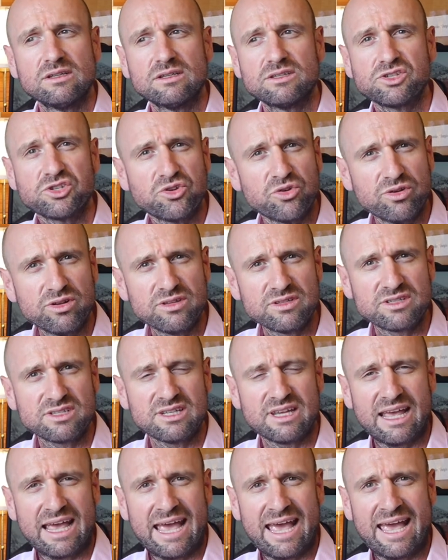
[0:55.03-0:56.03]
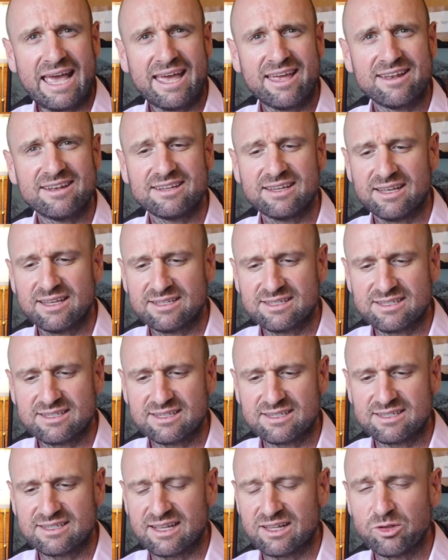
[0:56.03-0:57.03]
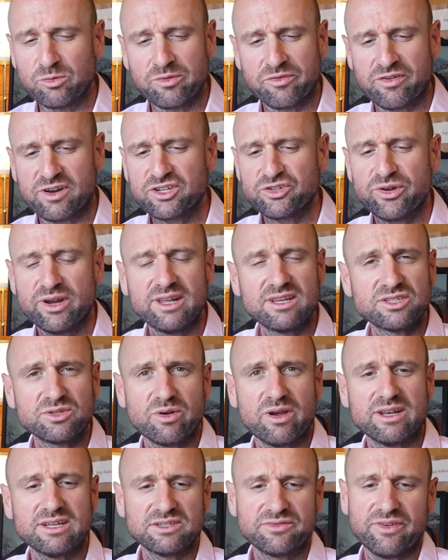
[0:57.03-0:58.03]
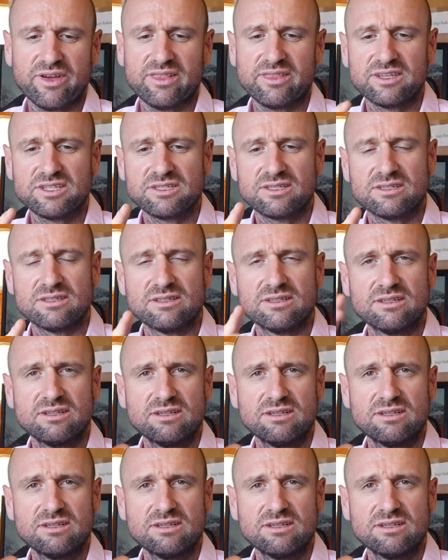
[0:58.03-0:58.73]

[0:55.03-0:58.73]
students, and it's just a little bit frustrating, so I just found this.